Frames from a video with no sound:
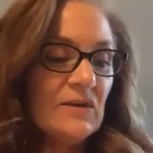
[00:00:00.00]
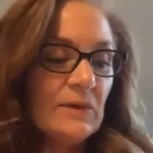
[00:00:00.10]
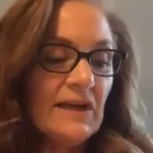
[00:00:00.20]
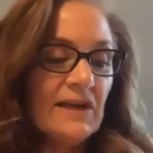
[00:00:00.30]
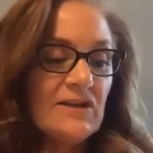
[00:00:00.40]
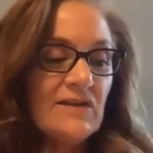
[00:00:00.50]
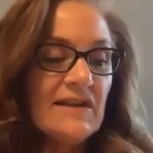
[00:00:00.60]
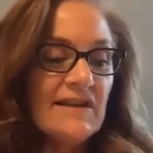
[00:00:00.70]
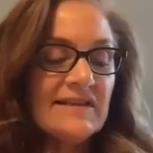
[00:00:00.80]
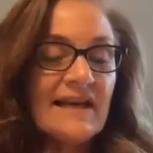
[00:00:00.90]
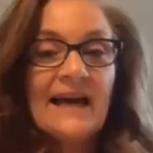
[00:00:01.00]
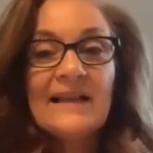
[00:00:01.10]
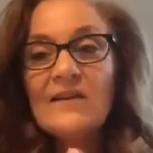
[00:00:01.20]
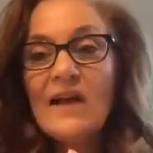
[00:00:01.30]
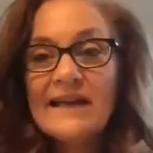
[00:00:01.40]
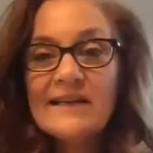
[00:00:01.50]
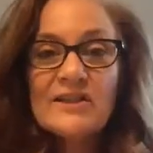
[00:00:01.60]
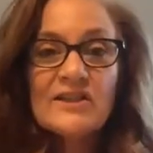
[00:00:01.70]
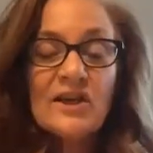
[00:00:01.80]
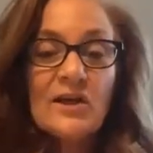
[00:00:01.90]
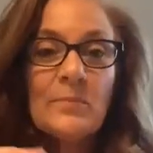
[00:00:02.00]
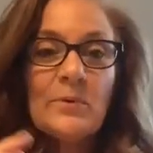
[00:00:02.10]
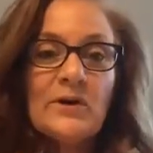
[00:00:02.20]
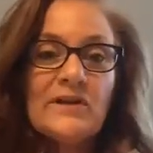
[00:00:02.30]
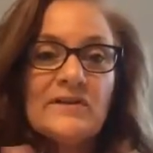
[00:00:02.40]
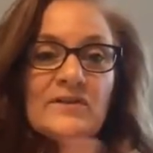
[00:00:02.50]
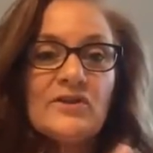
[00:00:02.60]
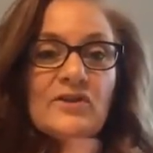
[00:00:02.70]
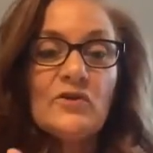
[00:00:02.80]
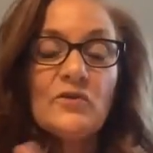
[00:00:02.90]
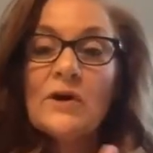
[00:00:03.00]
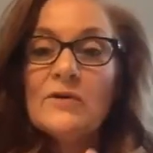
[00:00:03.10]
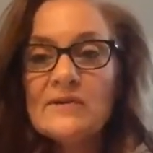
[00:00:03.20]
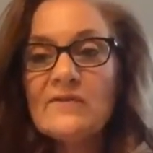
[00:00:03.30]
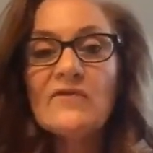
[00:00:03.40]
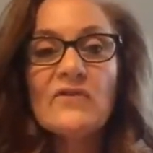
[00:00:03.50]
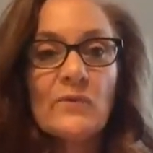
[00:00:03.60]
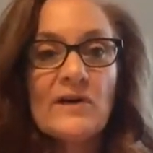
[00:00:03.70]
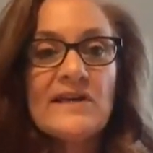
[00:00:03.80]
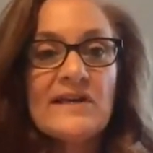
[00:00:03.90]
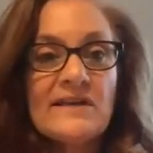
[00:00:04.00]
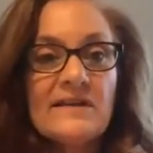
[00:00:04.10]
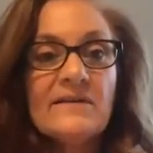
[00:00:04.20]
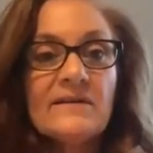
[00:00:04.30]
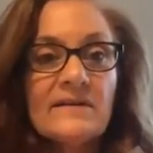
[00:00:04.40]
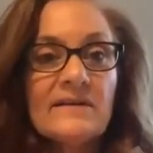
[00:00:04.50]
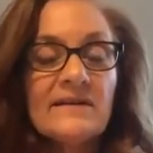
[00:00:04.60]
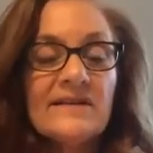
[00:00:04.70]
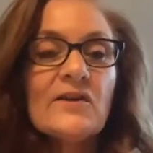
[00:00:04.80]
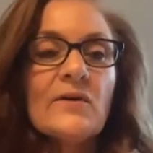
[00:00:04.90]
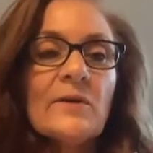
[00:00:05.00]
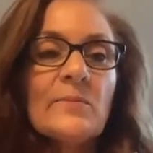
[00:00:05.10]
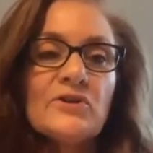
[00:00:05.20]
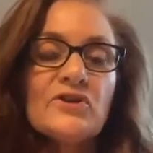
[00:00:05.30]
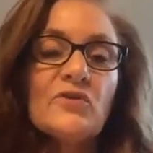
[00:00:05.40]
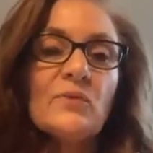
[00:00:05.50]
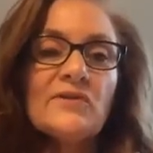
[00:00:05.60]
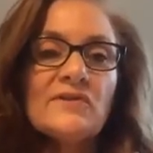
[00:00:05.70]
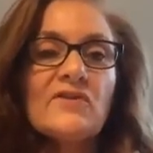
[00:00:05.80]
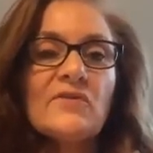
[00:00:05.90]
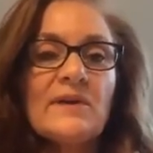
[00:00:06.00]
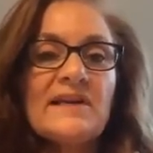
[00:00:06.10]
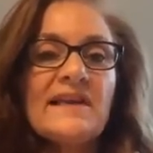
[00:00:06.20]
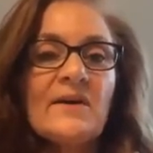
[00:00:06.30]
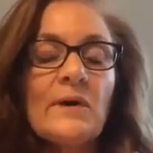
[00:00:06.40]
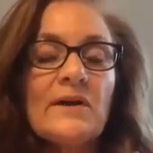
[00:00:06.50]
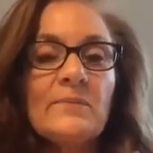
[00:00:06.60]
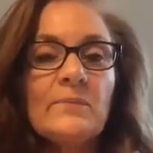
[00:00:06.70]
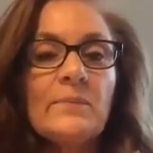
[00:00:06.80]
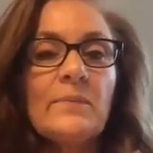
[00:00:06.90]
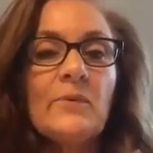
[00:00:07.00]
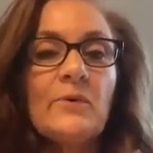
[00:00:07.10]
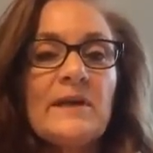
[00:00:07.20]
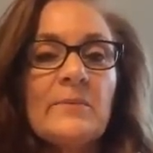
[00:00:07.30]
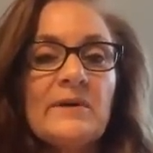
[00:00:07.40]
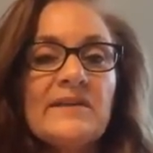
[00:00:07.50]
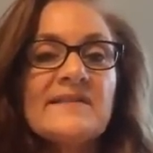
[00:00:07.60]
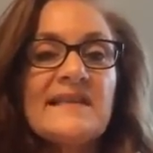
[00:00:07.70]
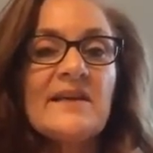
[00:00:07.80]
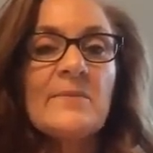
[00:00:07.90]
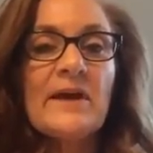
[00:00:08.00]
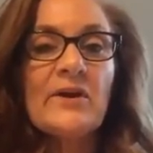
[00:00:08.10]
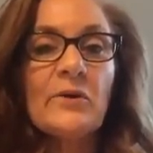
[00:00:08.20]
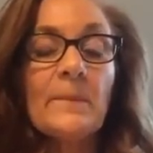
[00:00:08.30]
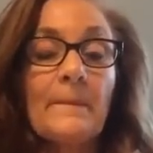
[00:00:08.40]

when I do this, I like to put 2 rows of 3. Let's go ahead and put 2 rows of 3. That way we'll be able to see it better.